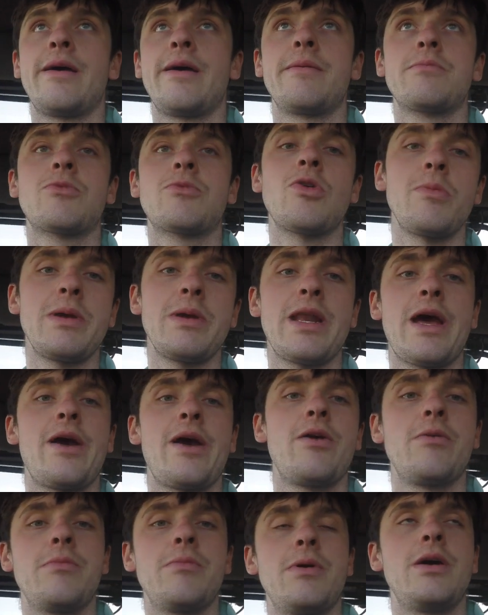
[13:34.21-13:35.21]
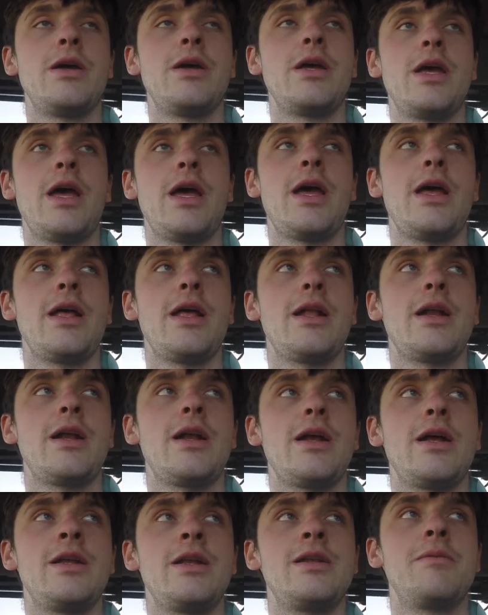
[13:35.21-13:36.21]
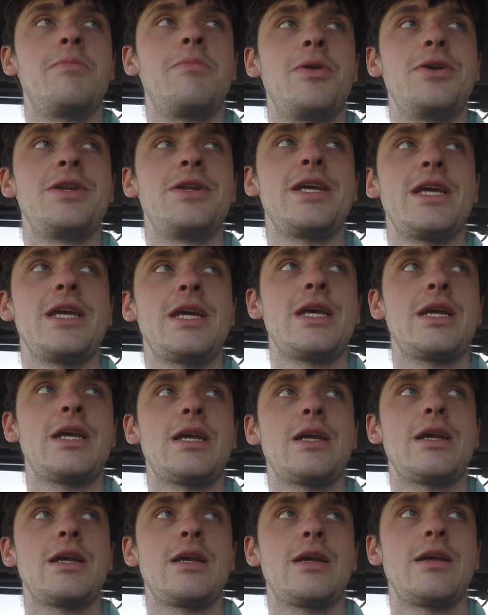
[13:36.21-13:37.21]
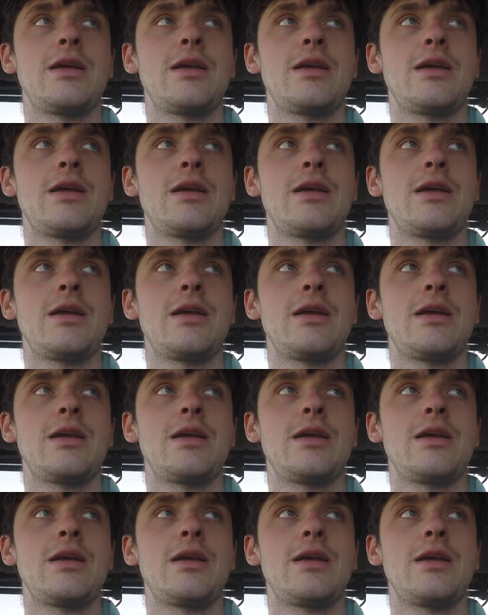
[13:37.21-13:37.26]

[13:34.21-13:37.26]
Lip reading: I'm coming home and the bloody